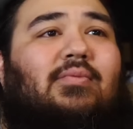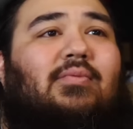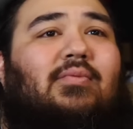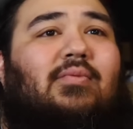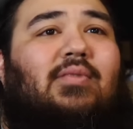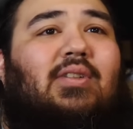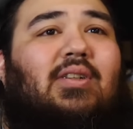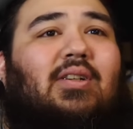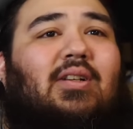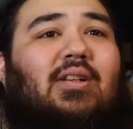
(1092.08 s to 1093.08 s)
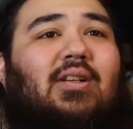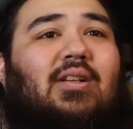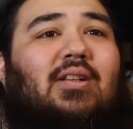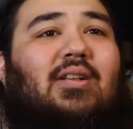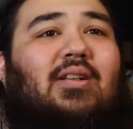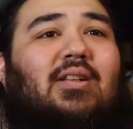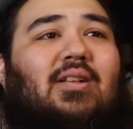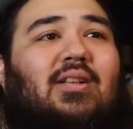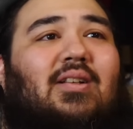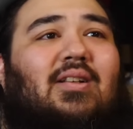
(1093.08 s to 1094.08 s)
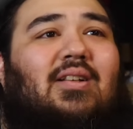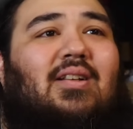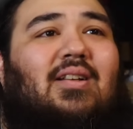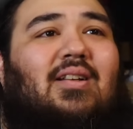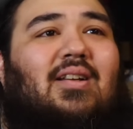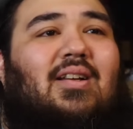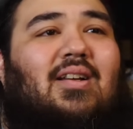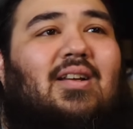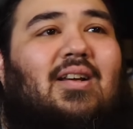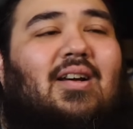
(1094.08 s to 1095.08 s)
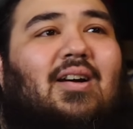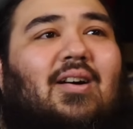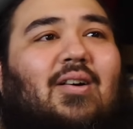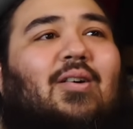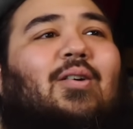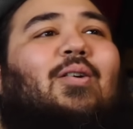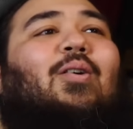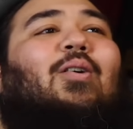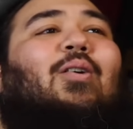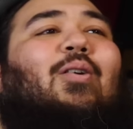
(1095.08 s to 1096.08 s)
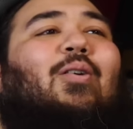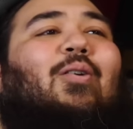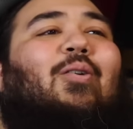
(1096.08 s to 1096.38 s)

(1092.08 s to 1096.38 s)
This person isn't speaking.